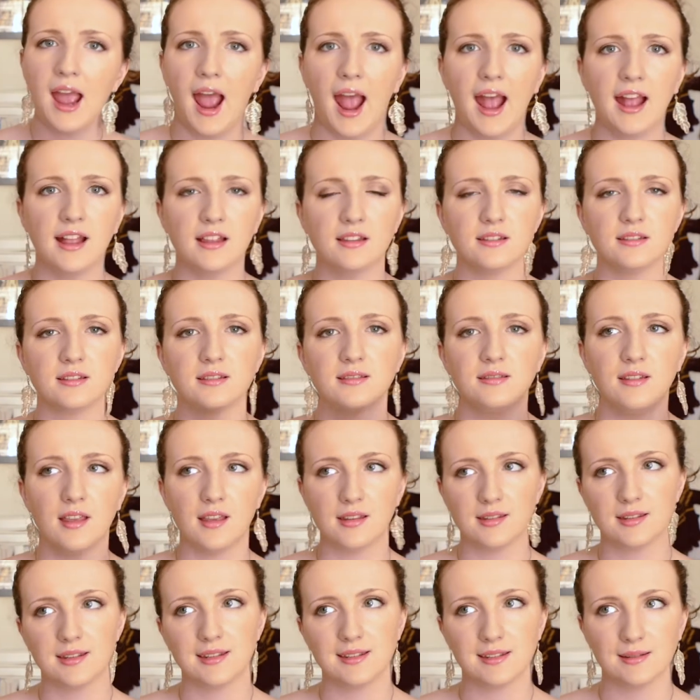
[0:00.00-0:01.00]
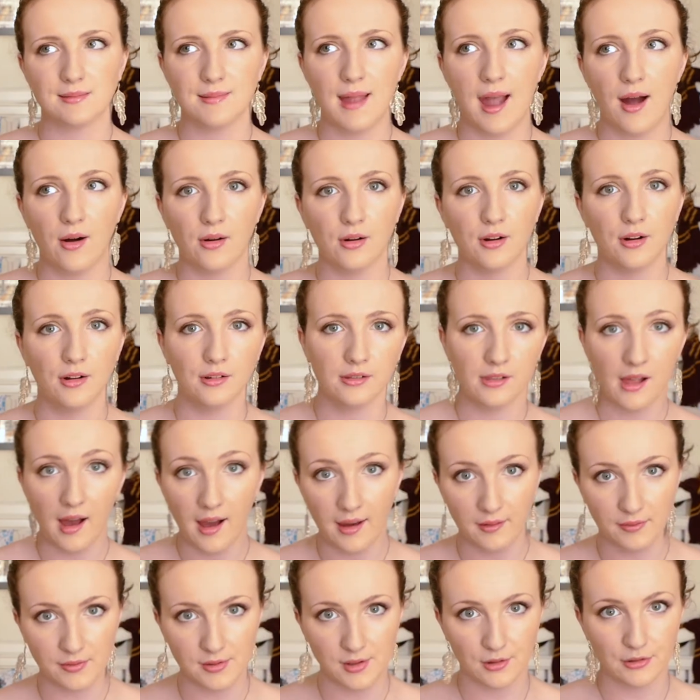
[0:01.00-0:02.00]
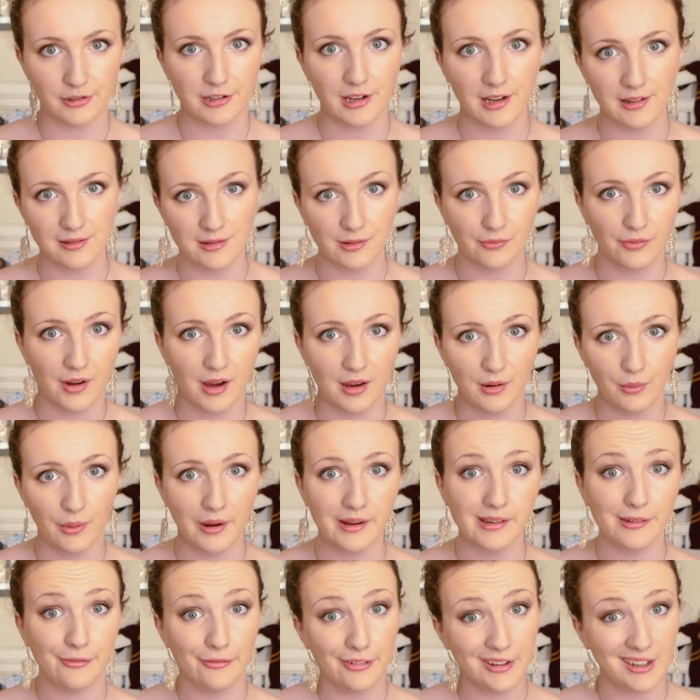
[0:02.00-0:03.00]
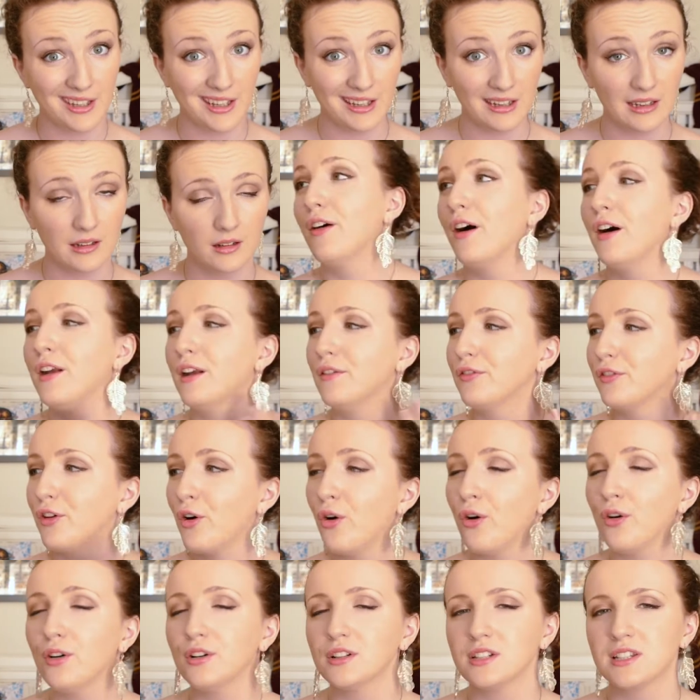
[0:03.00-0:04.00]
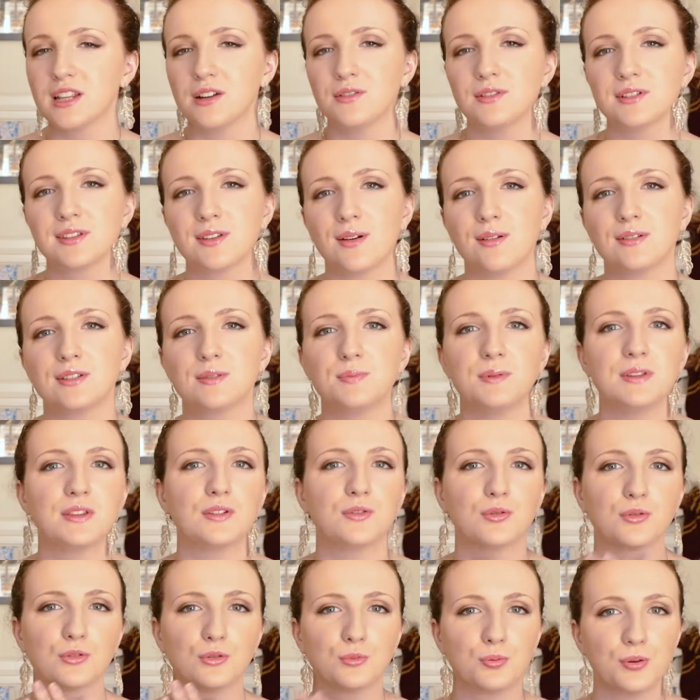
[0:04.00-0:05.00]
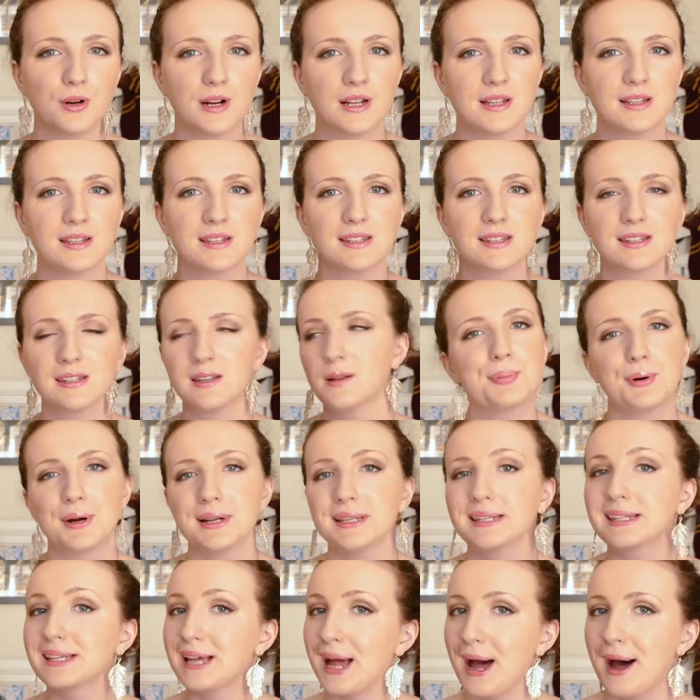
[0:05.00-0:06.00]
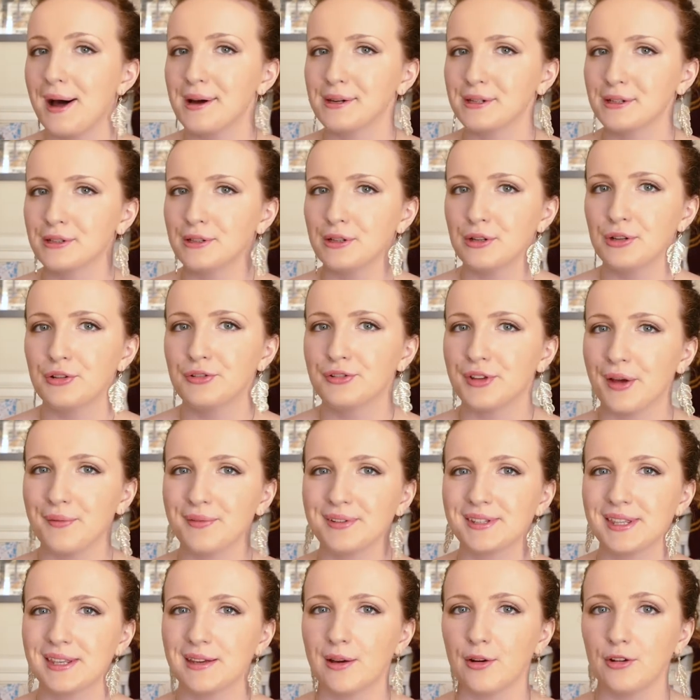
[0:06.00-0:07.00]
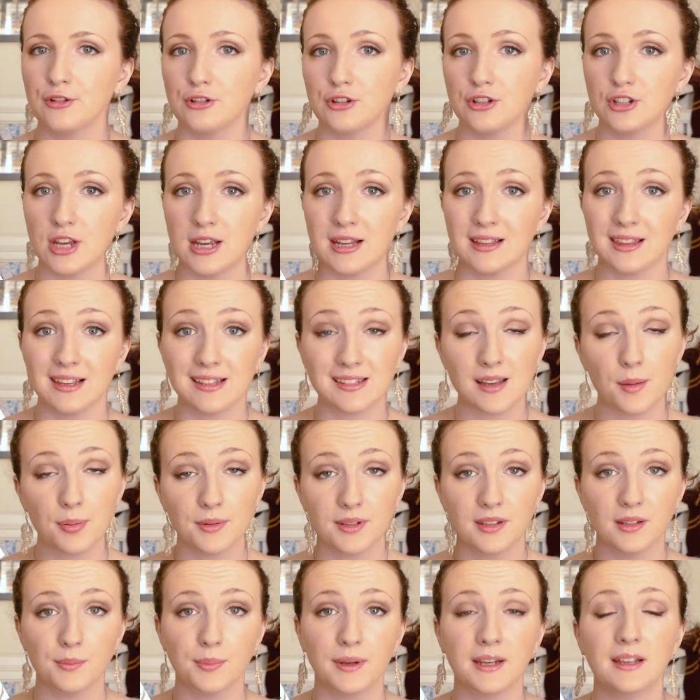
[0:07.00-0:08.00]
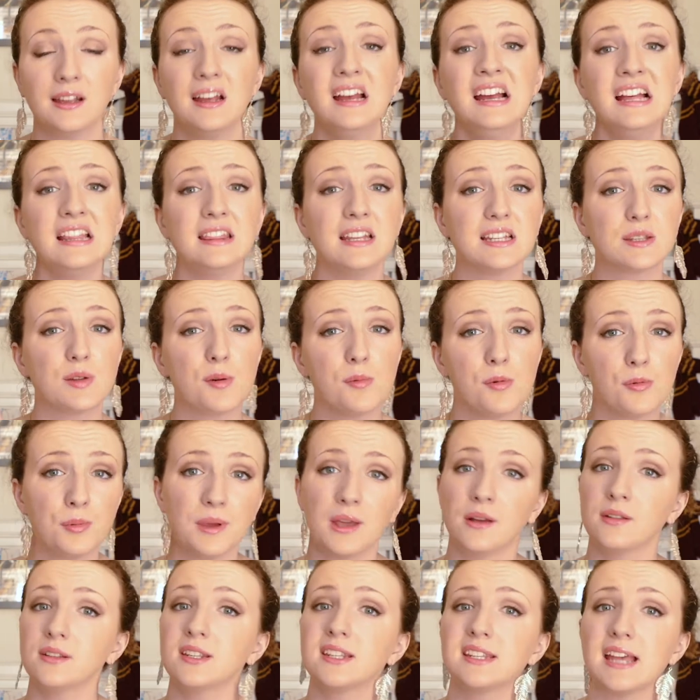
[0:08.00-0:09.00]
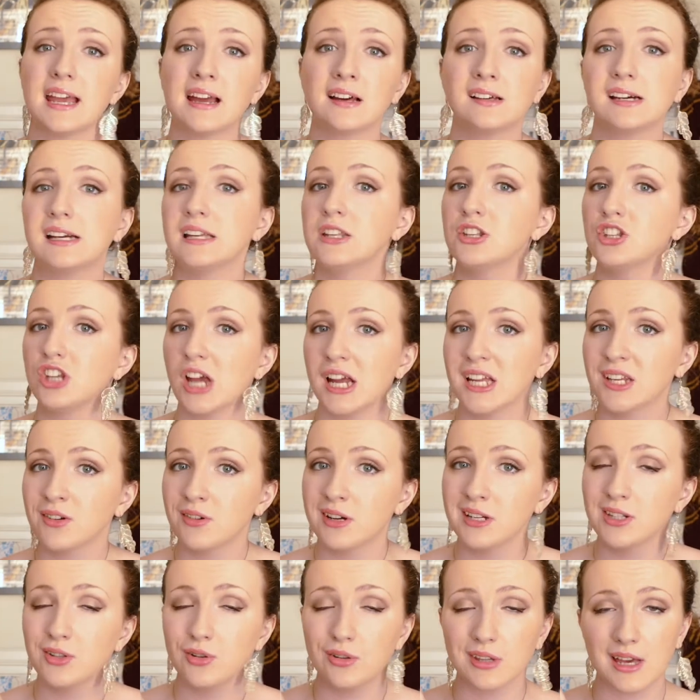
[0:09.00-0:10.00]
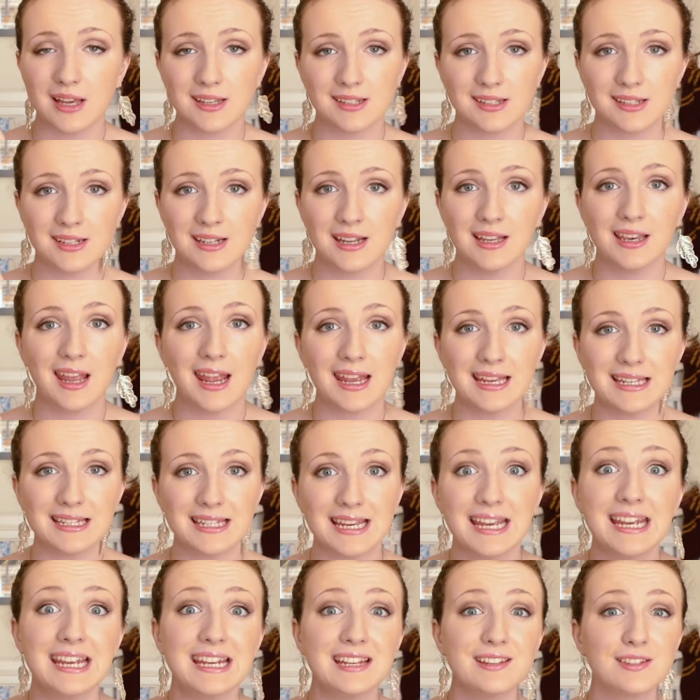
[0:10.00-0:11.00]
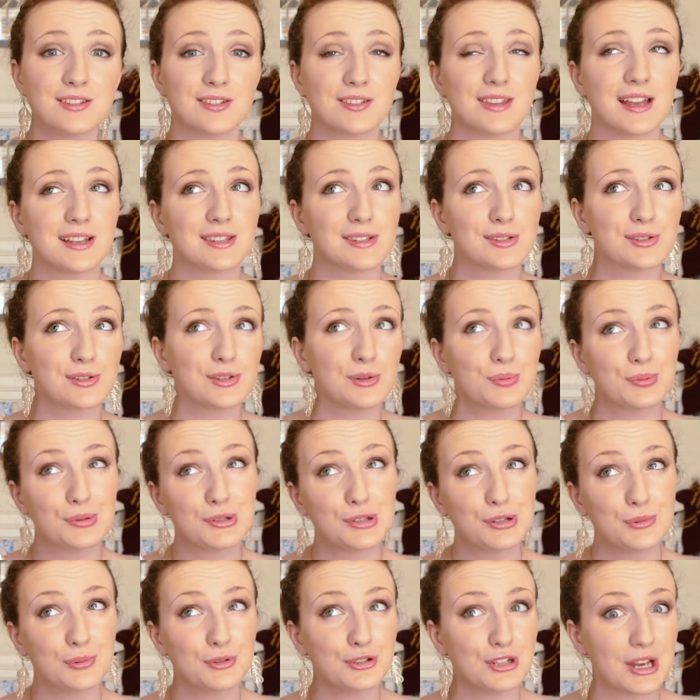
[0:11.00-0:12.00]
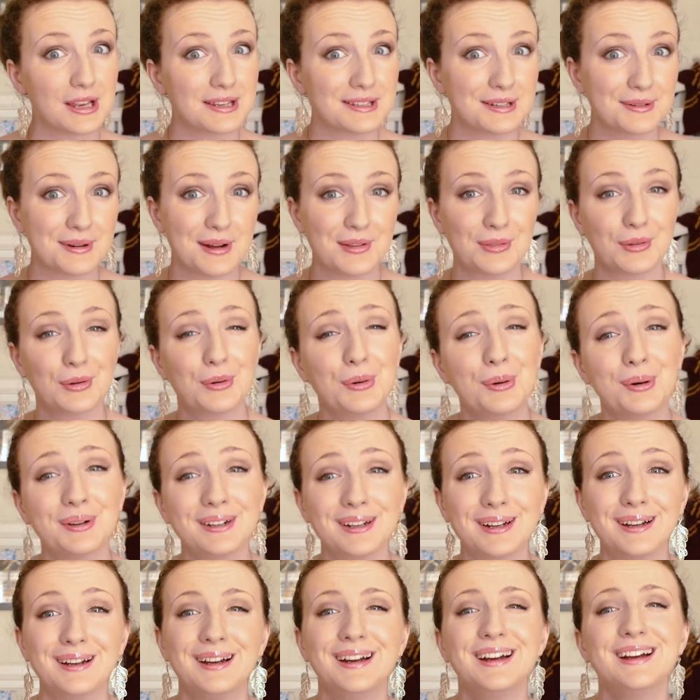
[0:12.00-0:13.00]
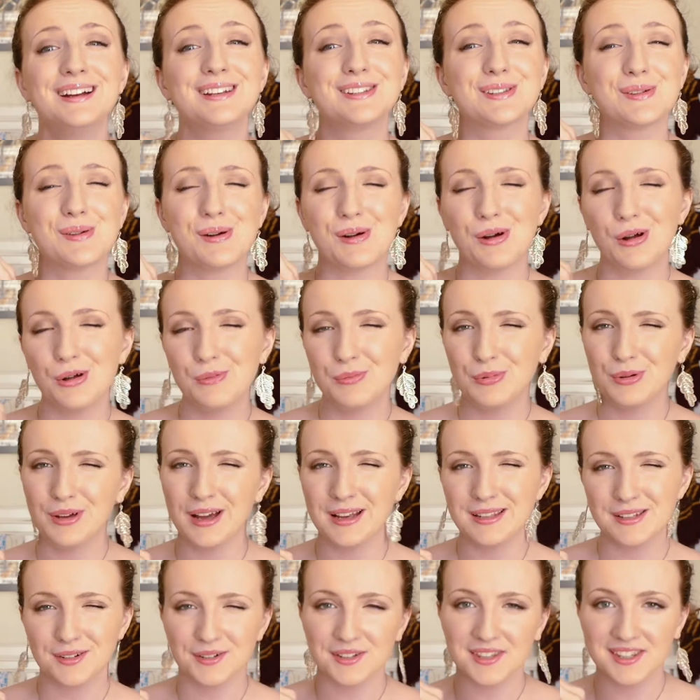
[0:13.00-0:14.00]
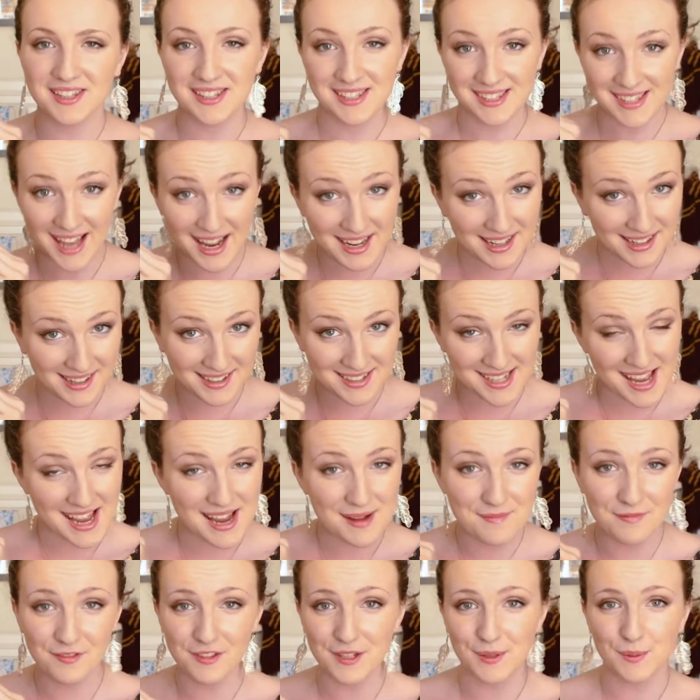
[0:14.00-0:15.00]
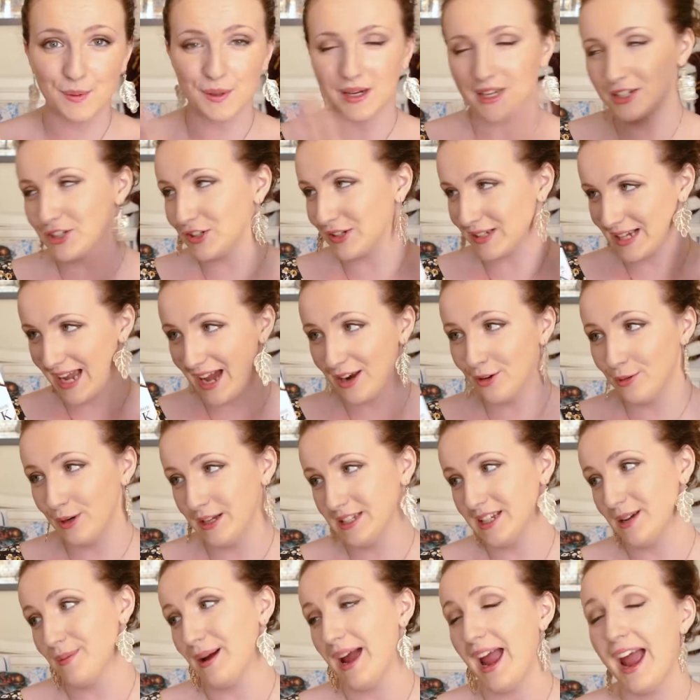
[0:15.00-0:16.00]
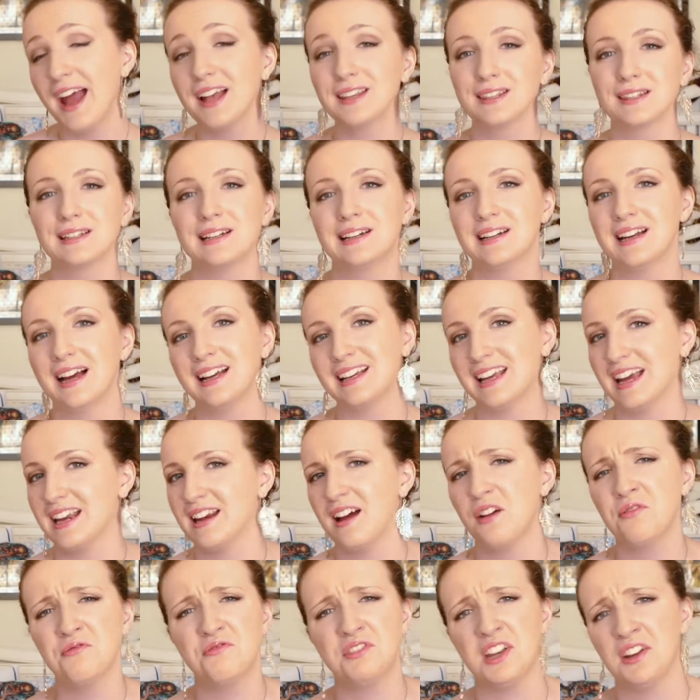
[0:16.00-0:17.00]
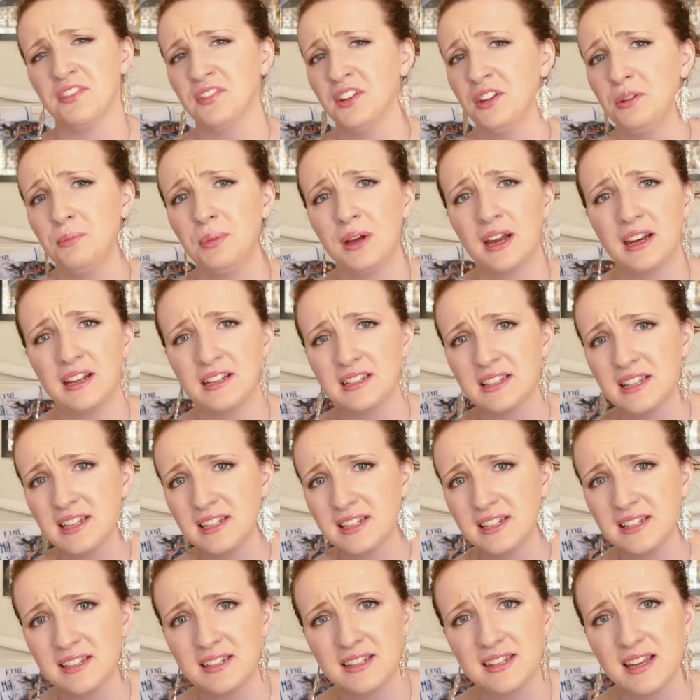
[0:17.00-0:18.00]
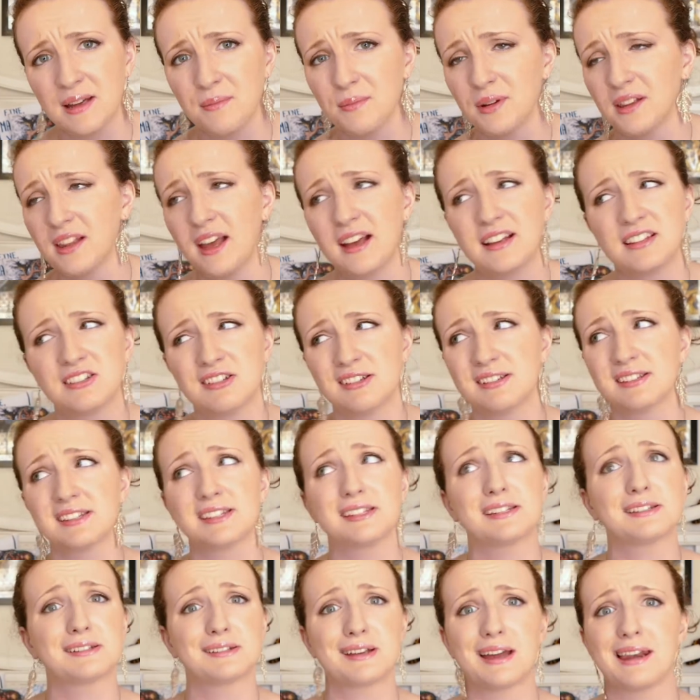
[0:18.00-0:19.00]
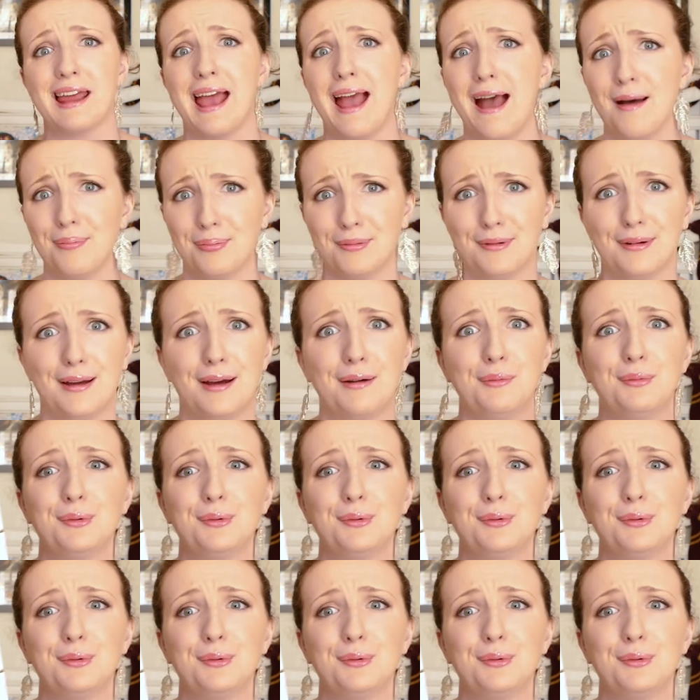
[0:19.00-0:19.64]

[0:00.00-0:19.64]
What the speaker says: and this is now her life, so she has to find a way to fit in. And of course there is going to be the cruel prince, Prince Carden, who's obviously going to shake things up a little bit. This one will be on sale in January 2018, so that's super just around the corner, so I hope you guys are as excited as I am for this one. I just cannot wait to get my hands on it. Again, I would definitely be getting to this in December. Like, this is gonna happen.